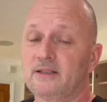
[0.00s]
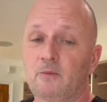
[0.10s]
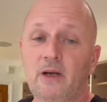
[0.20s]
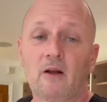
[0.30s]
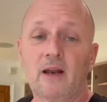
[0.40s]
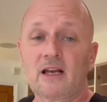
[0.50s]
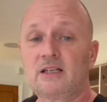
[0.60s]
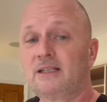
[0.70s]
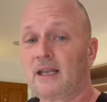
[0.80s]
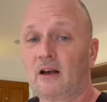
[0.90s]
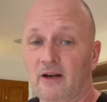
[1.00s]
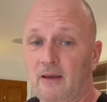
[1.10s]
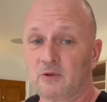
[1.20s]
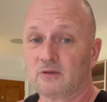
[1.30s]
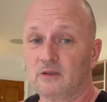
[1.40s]
we don't actually sell on
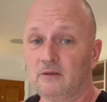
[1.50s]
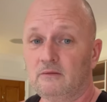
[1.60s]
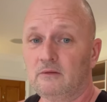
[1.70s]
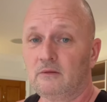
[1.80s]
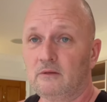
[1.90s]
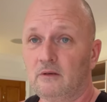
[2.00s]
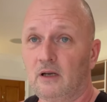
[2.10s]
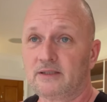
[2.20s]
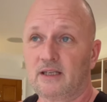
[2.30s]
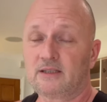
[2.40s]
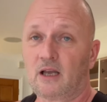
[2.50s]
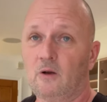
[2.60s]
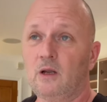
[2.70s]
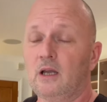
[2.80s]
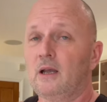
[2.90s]
Amazon. I said,
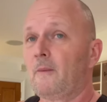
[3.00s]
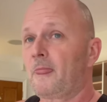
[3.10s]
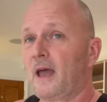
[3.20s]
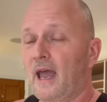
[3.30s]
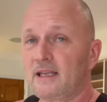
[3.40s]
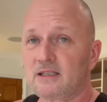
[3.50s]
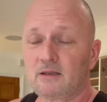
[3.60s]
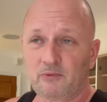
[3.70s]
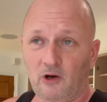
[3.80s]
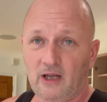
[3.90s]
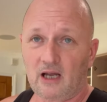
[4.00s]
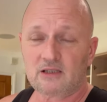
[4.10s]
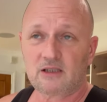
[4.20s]
so has the product